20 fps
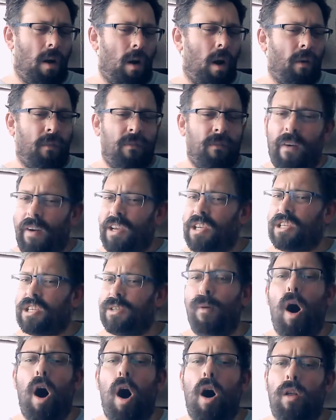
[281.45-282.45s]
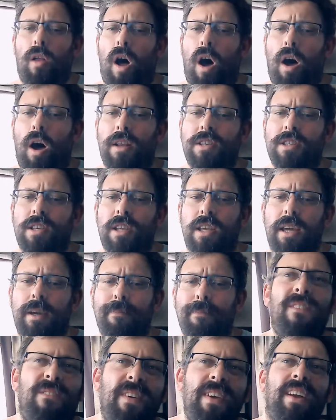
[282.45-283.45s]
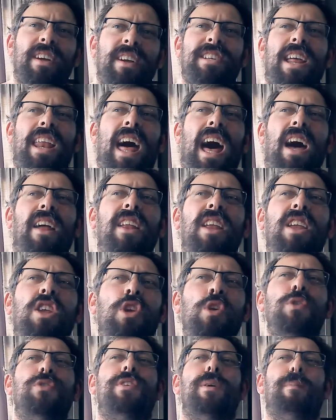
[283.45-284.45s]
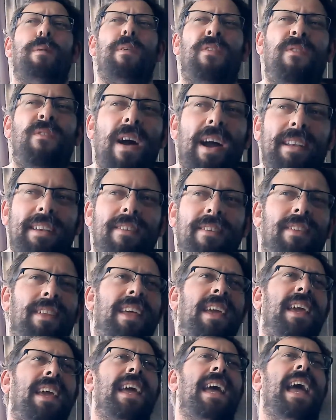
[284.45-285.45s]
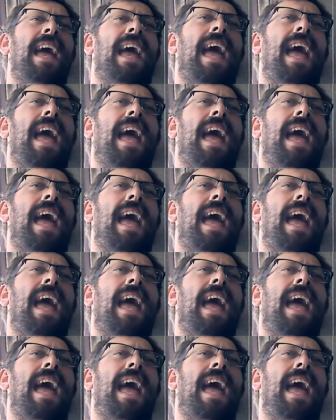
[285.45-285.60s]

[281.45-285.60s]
are very small, honestly. He figures out how to use them effectively